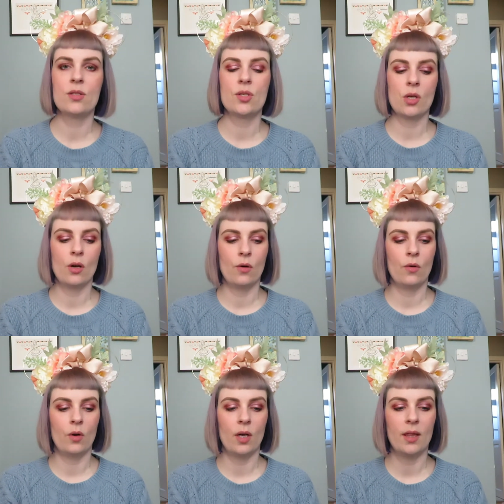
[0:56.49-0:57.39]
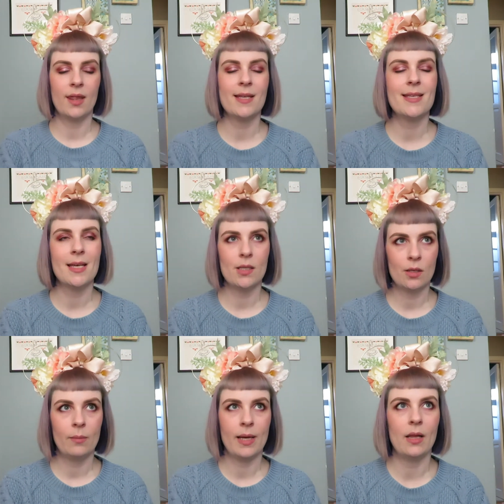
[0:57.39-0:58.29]
So this is
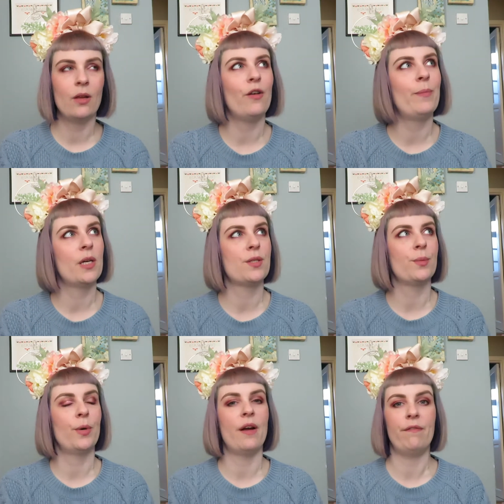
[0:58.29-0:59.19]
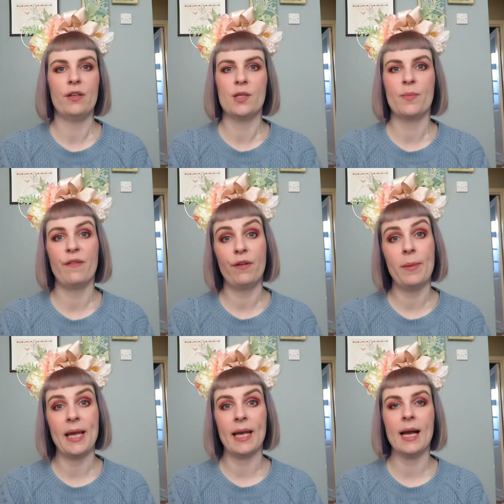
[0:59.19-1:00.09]
gonna be a lot of personal preference, but for
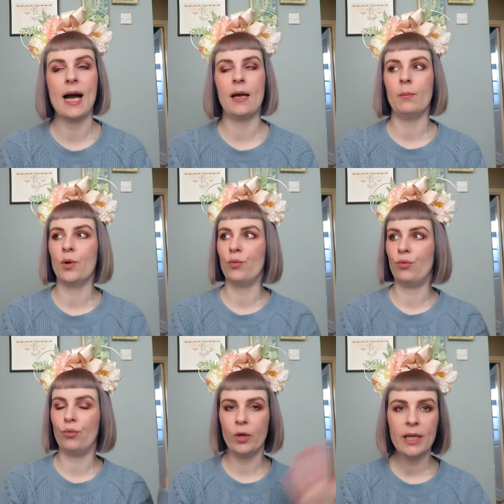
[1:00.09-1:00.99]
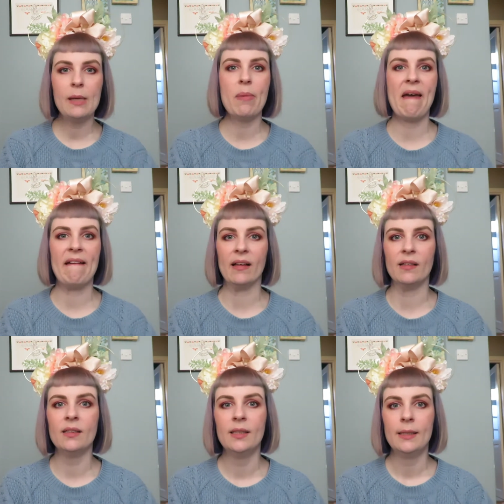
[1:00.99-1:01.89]
me, I'm really
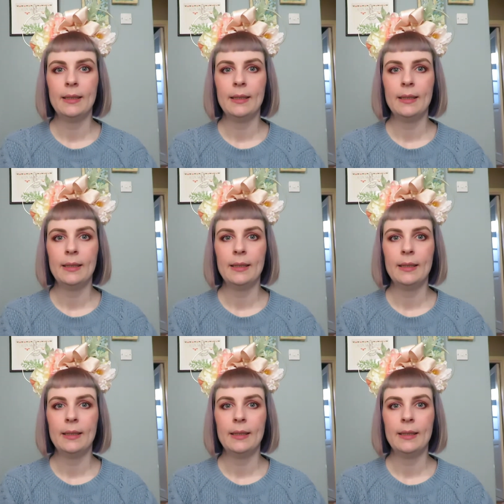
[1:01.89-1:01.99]
pale.